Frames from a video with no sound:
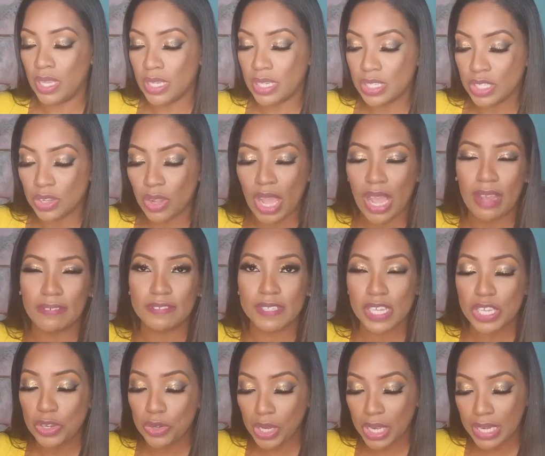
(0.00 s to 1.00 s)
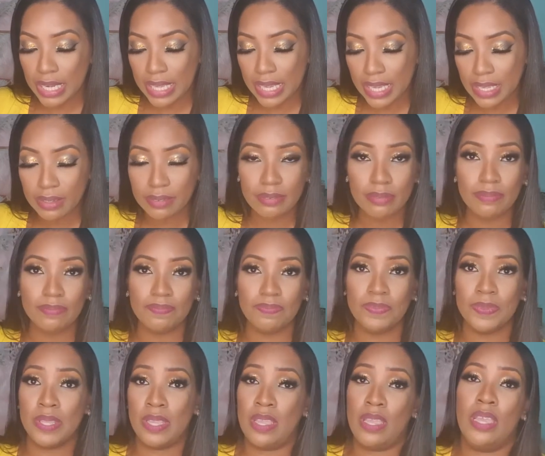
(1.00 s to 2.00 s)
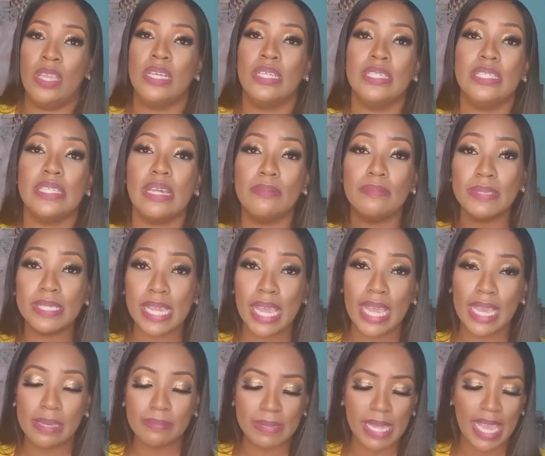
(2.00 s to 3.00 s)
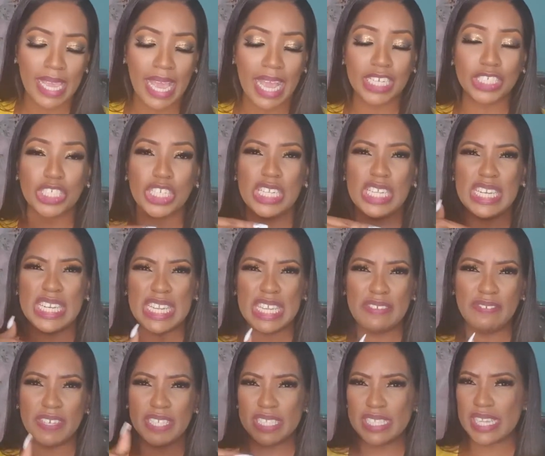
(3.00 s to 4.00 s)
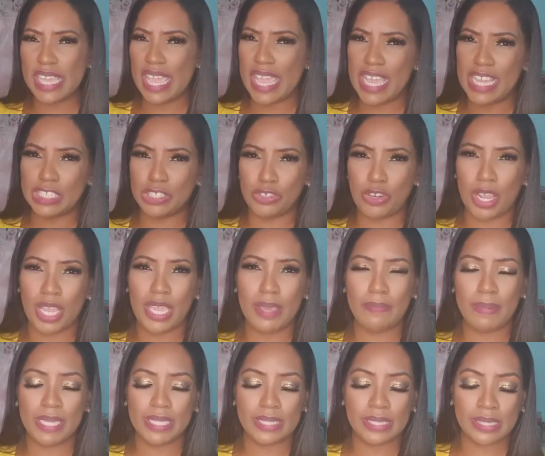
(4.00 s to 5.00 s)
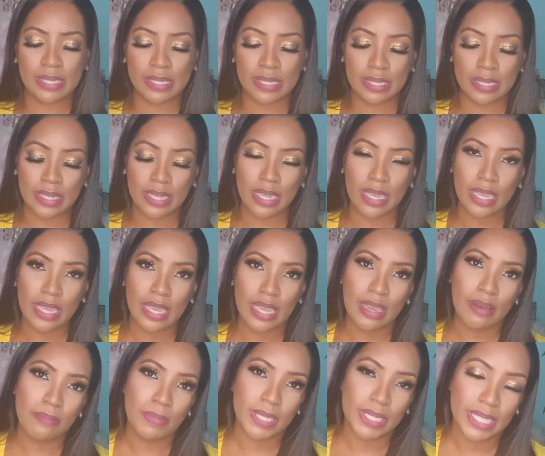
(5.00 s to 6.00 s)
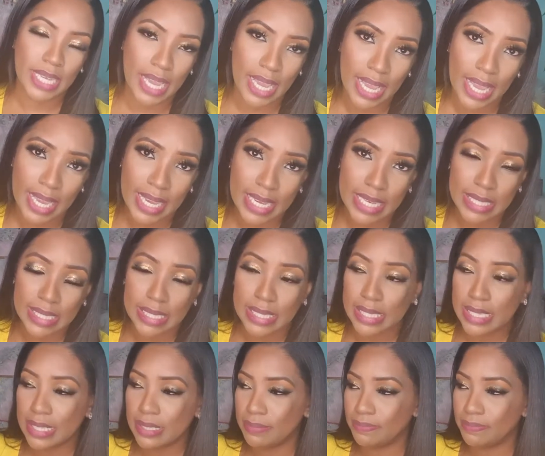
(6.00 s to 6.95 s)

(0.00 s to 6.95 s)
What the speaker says: So after you clean, sometimes I actually leave it to air dry a bit, but guys,